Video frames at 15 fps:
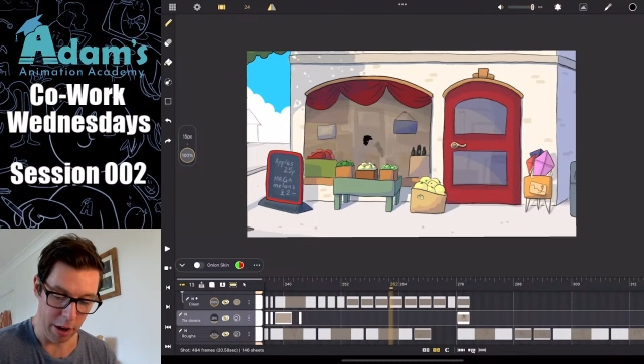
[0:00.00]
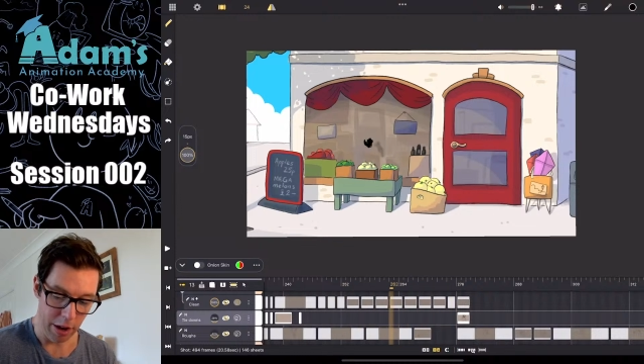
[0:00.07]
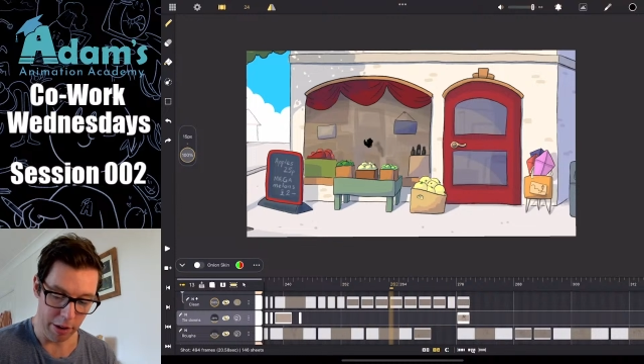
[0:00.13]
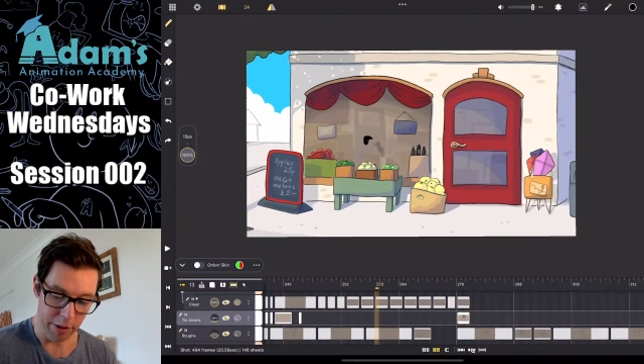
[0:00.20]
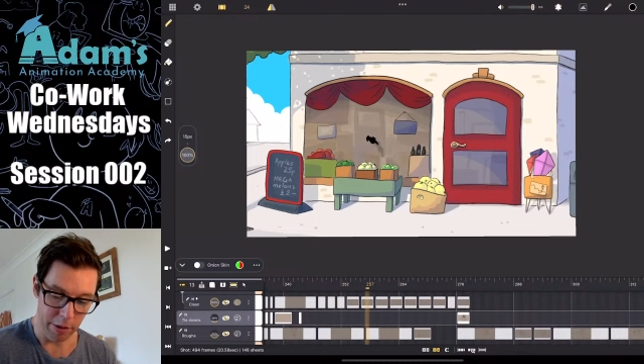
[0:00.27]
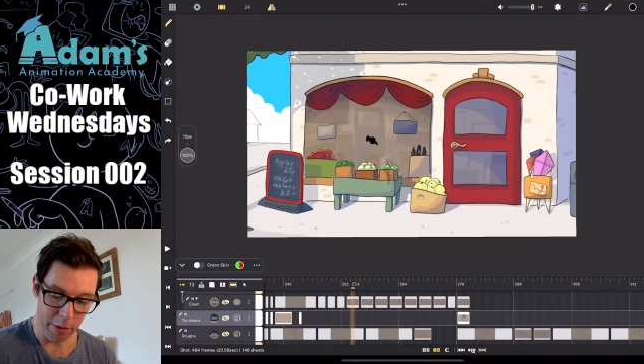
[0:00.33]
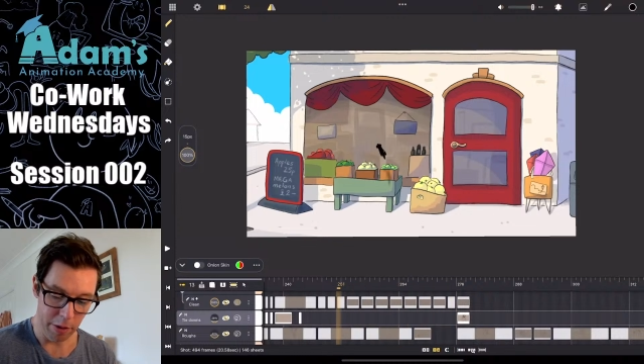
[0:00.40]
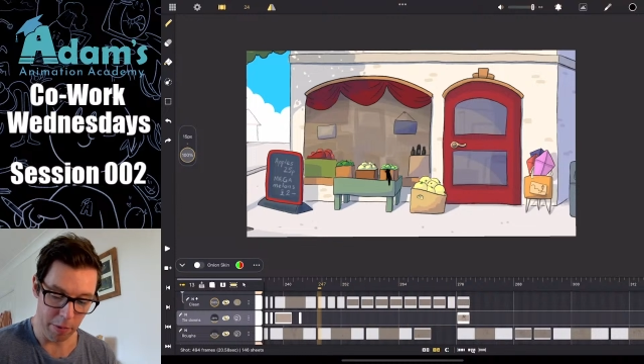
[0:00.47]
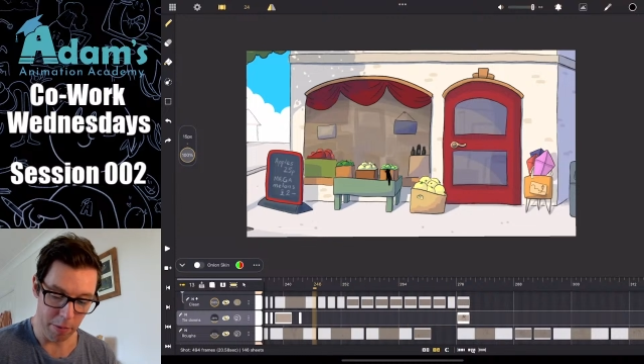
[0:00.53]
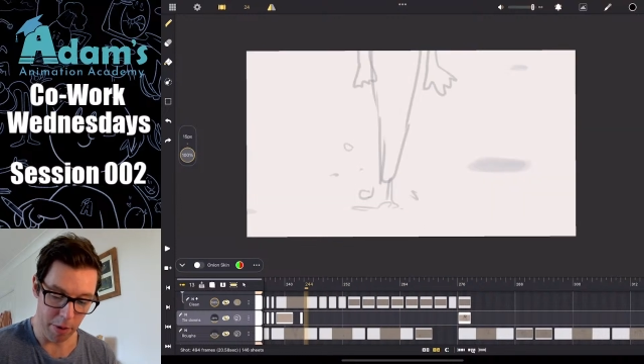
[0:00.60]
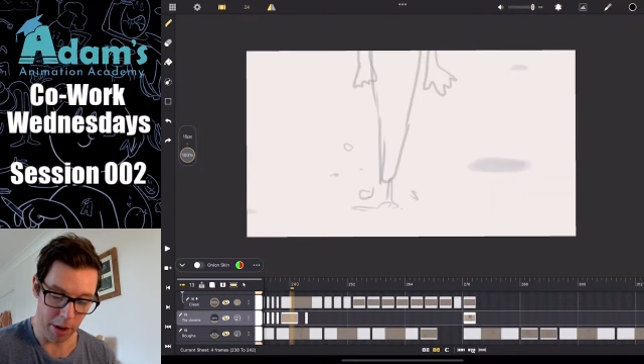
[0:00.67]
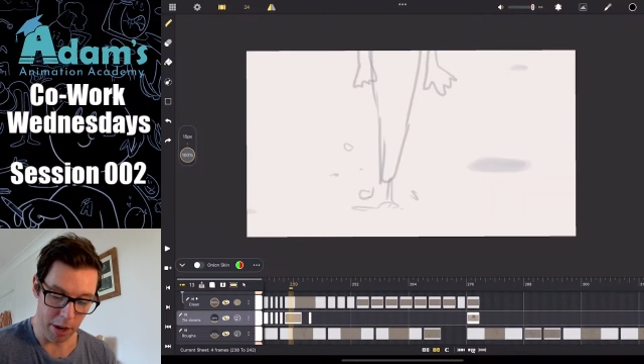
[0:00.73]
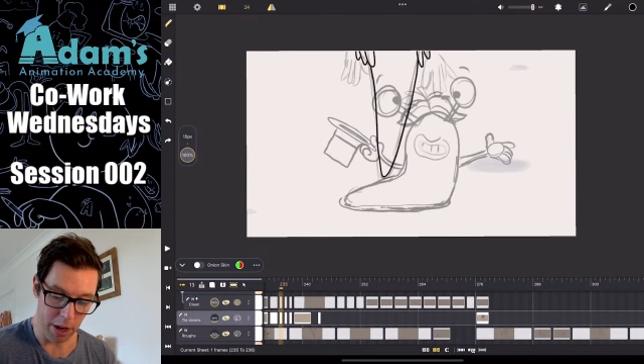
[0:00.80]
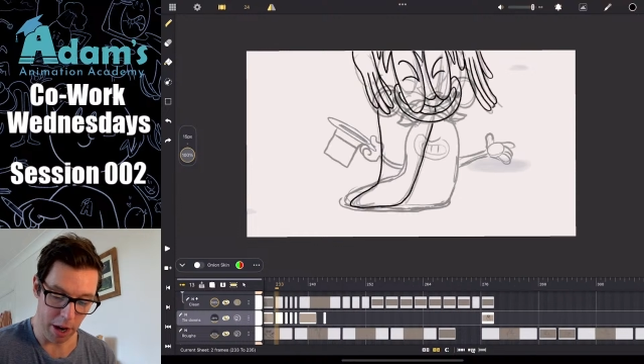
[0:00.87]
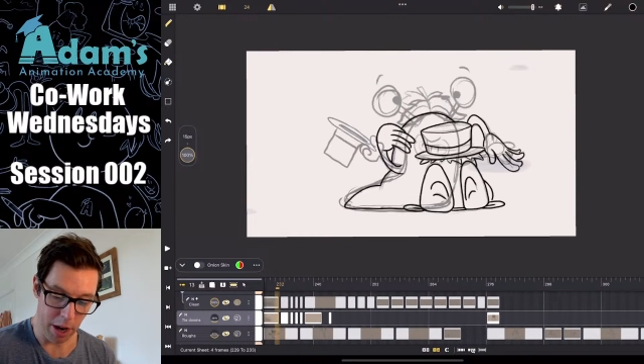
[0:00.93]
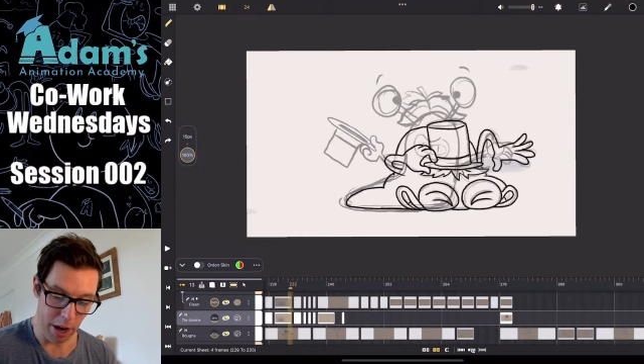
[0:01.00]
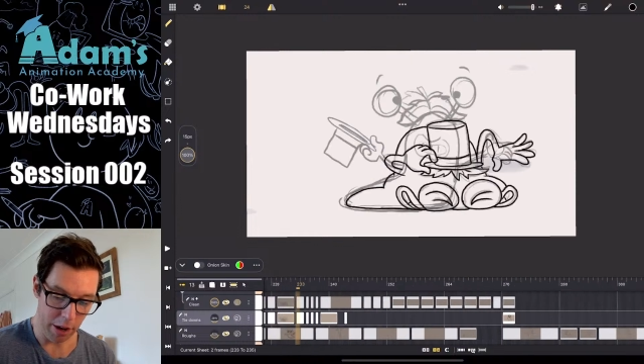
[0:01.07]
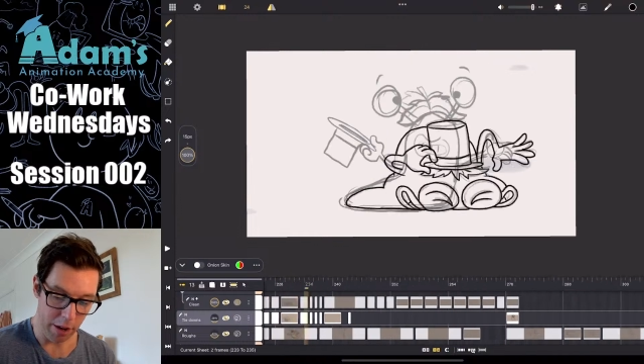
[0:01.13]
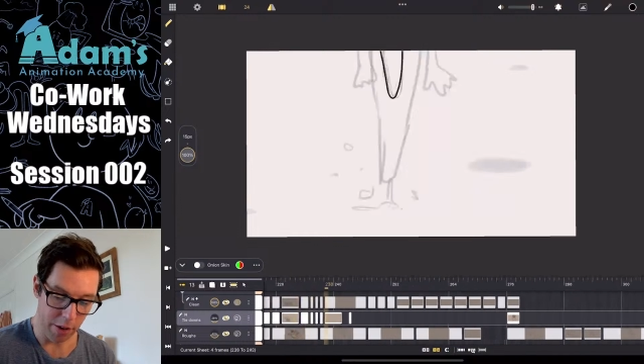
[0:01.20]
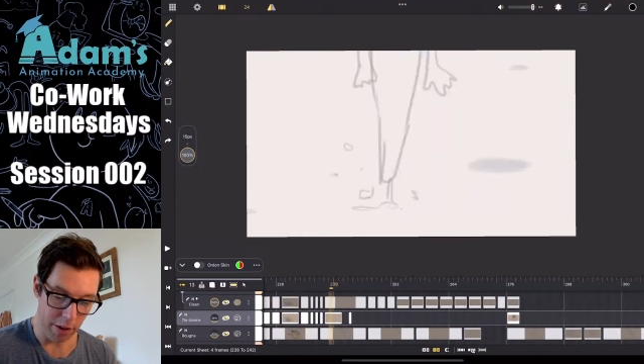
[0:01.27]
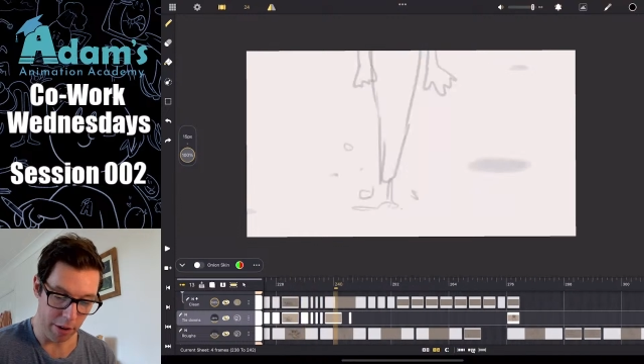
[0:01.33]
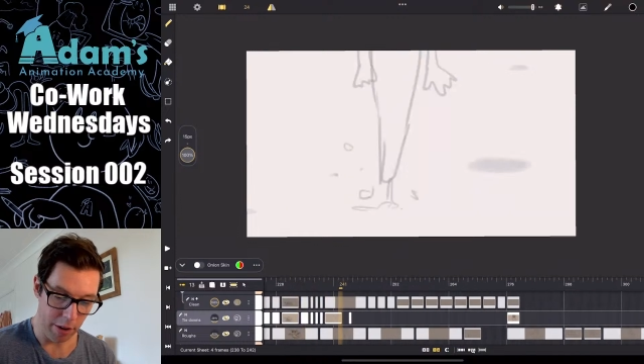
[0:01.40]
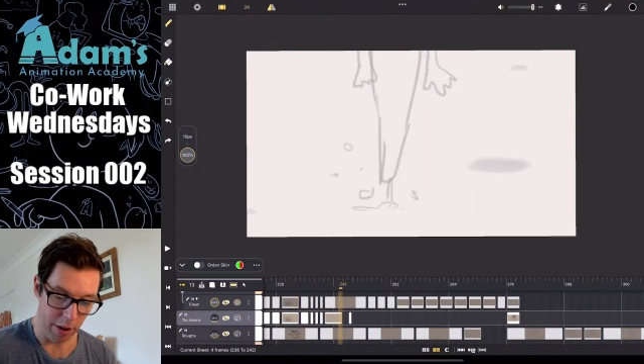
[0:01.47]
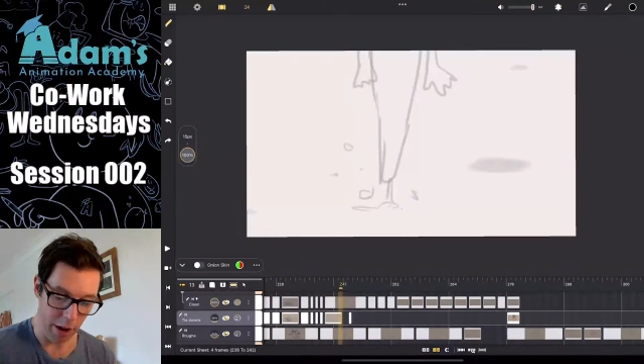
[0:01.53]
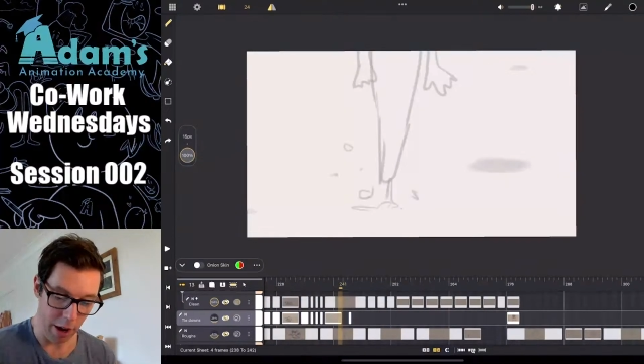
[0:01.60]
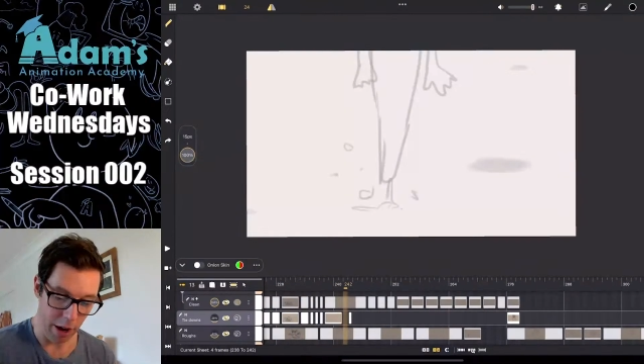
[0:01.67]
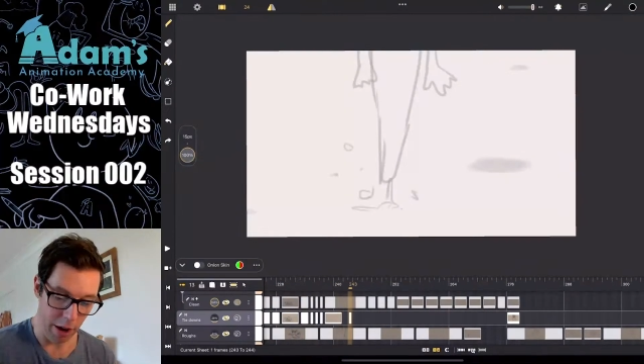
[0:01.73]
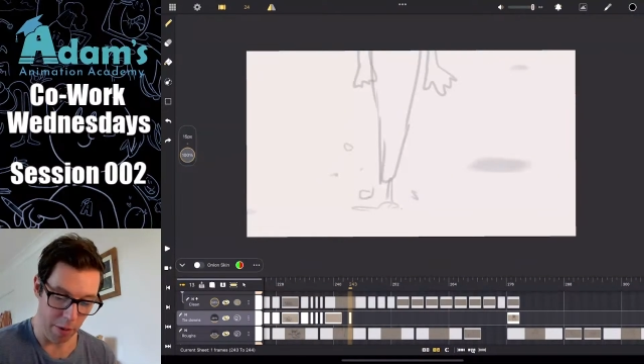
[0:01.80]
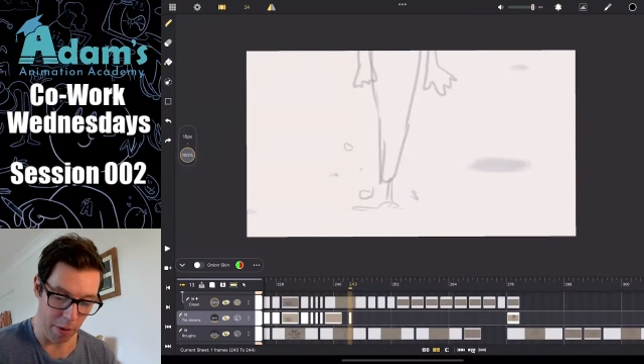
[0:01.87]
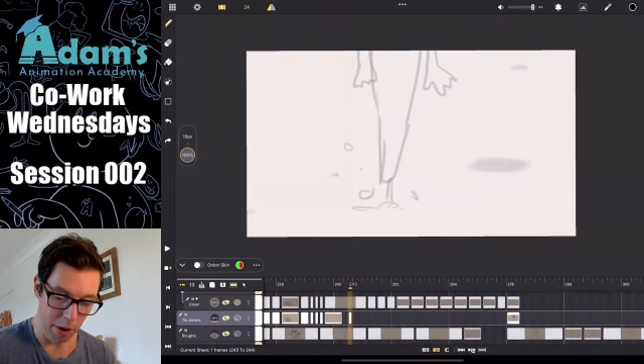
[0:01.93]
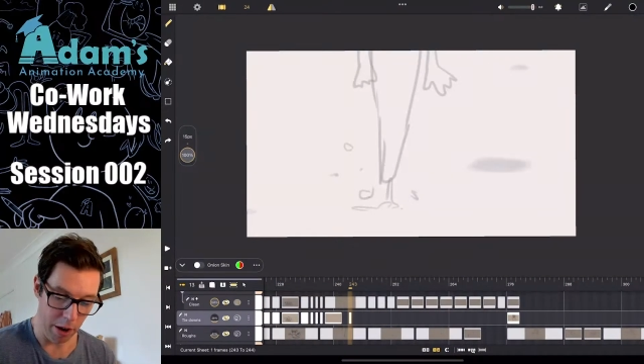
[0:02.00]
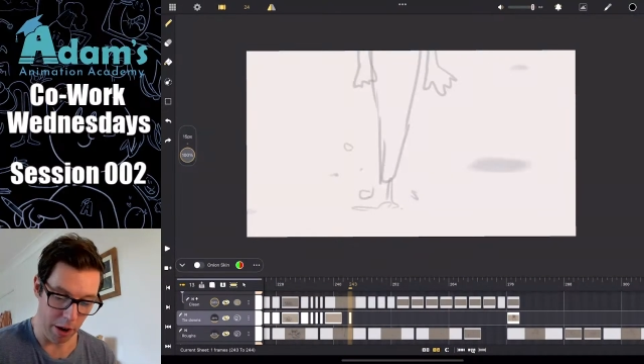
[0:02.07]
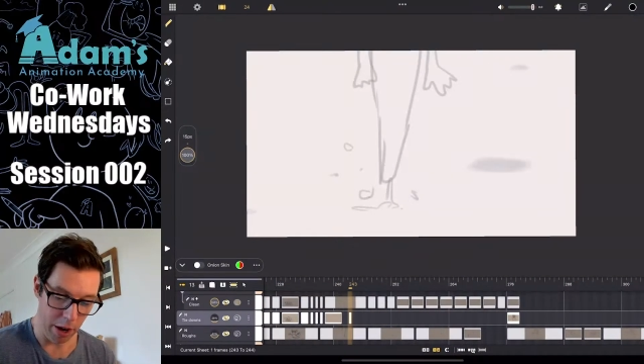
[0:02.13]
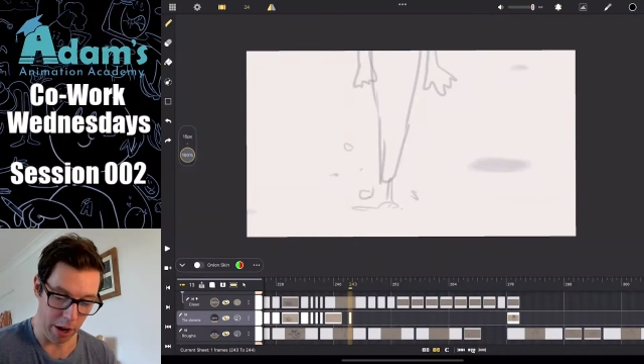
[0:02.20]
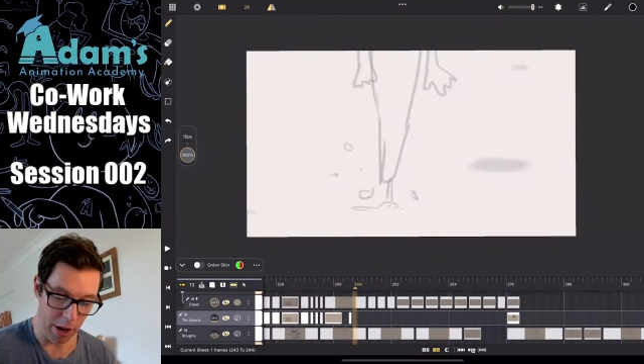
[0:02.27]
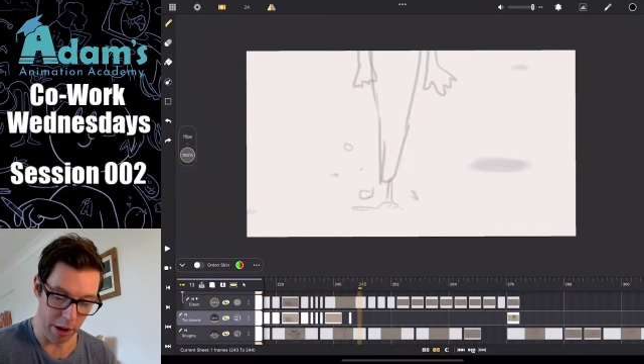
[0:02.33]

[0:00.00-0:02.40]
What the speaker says: I still don't really get how I